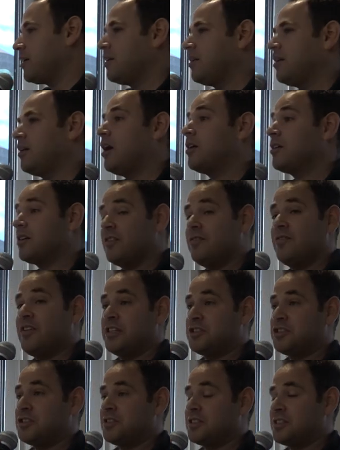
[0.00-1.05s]
in an
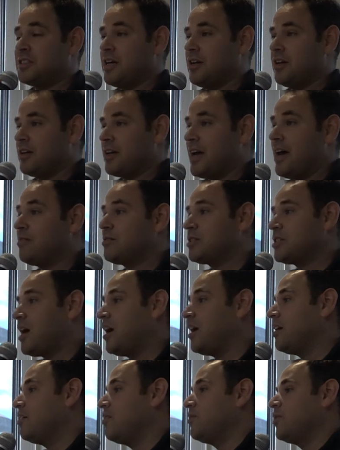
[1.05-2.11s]
unconventional setting,
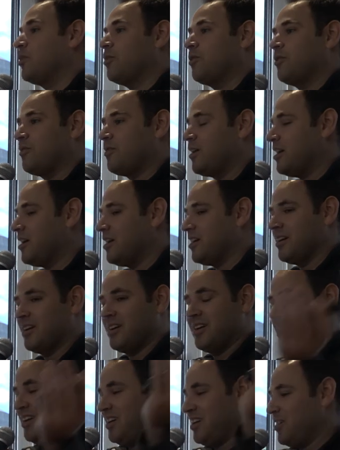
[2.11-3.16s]
outside of your, uh,
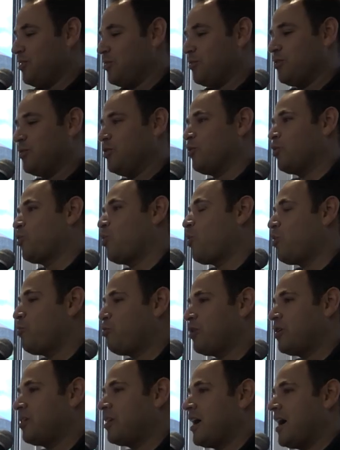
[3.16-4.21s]
your, your
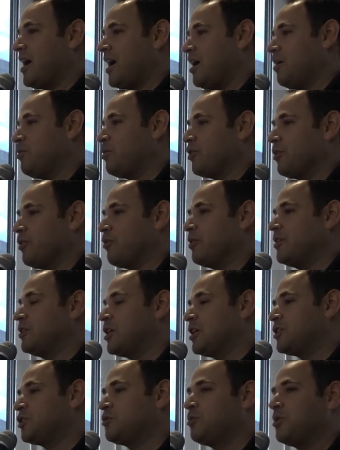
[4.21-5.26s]
corporate lab or your
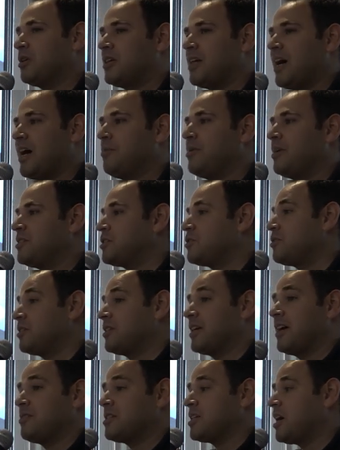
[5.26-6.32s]
industrial lab, and
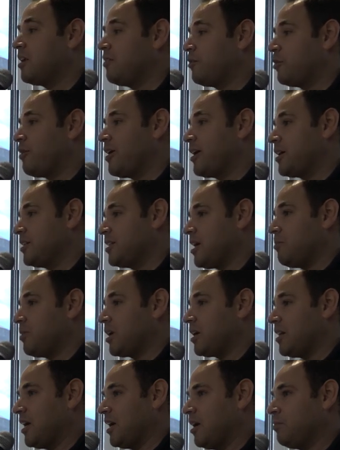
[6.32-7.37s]
certainly outside of your
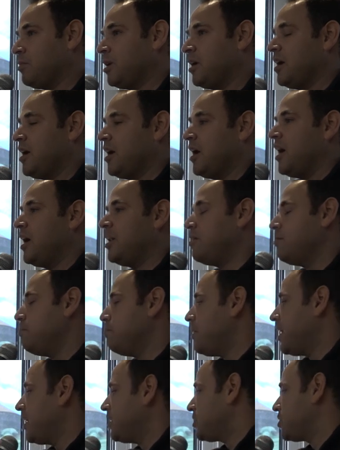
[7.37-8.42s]
academic lab. And it
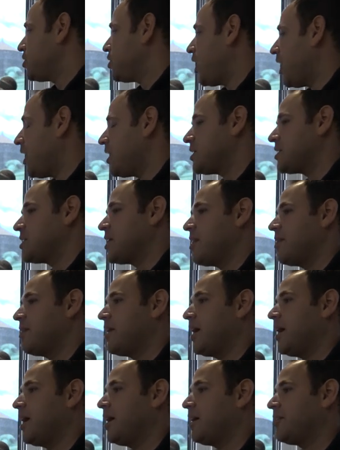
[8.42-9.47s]
meant to us
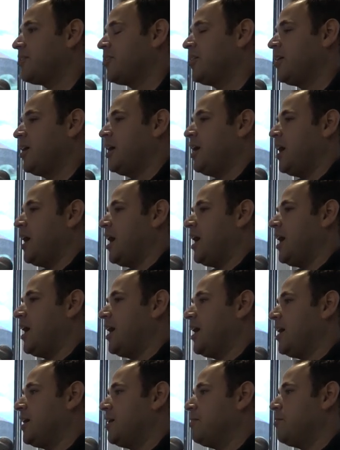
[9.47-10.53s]
that
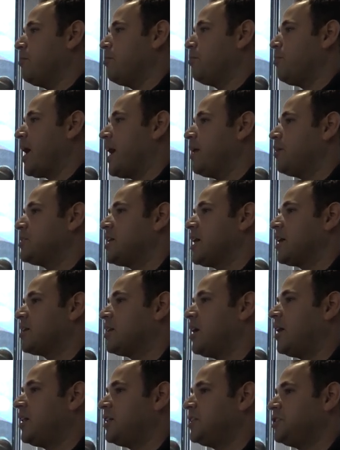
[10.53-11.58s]
uh,
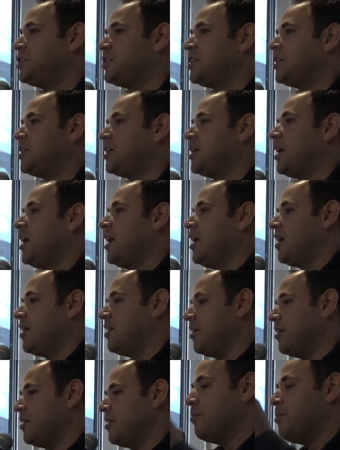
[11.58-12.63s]
biotechnology,
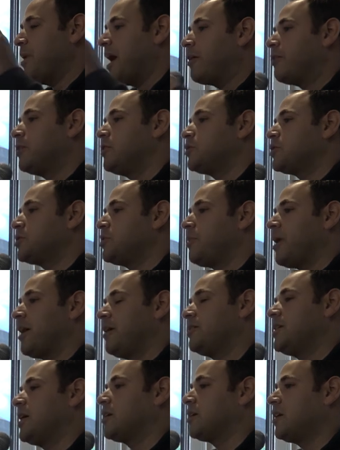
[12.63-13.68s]
the, barriers to
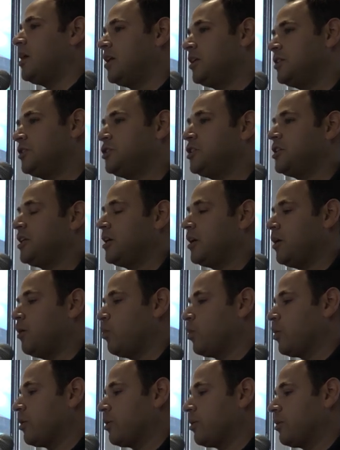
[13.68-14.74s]
biotechnology
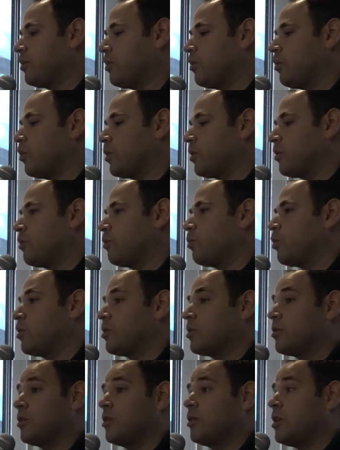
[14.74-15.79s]
were, were,
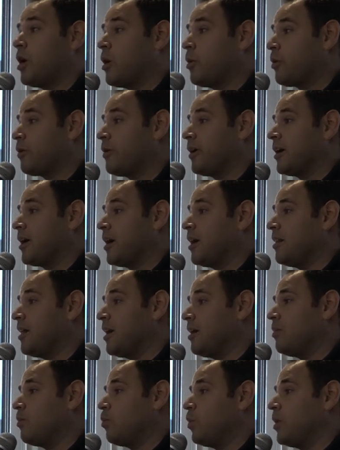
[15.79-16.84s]
were lowering and
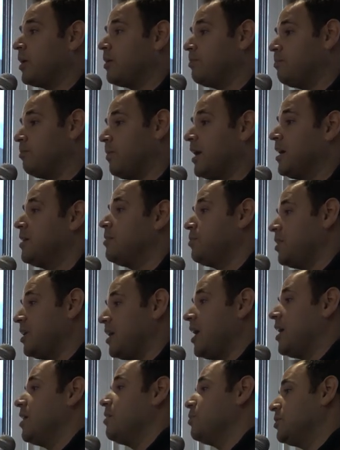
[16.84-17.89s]
that we might
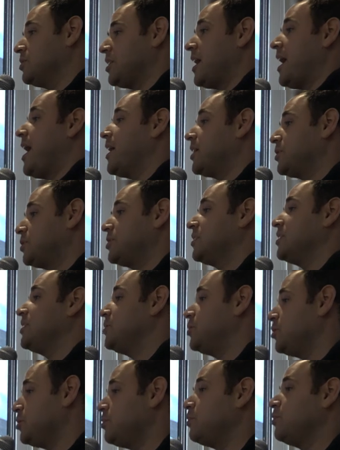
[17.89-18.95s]
be able to actually
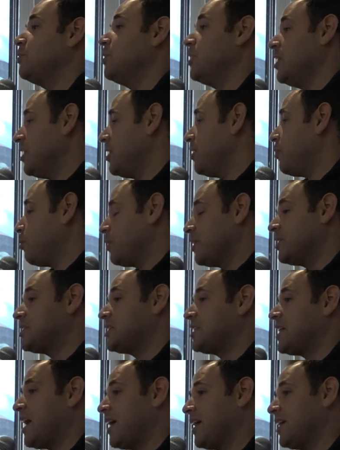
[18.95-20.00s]
do real
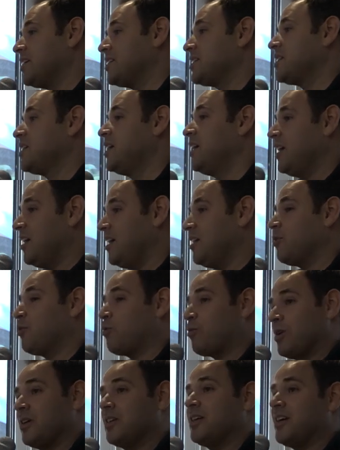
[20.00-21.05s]
science in a
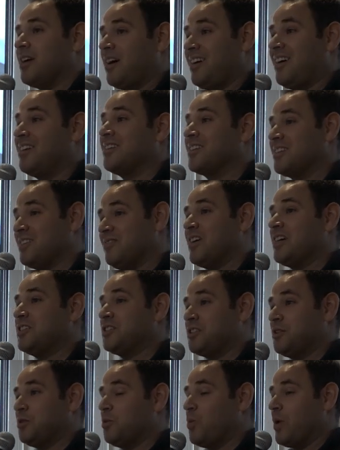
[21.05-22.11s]
really
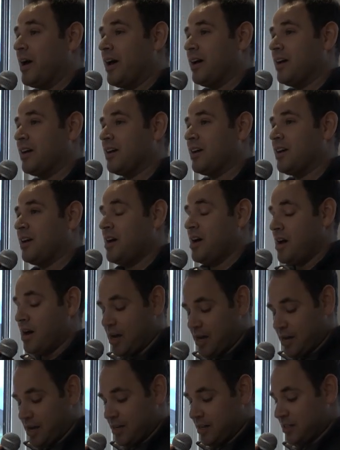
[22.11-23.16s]
unconventional way.
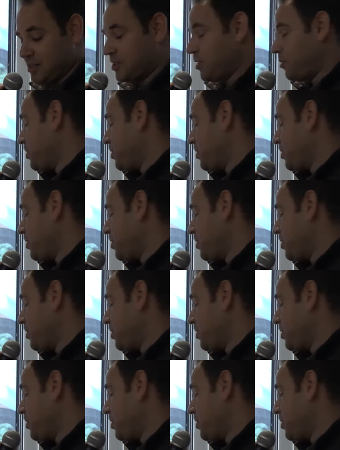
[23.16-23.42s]
Uh, so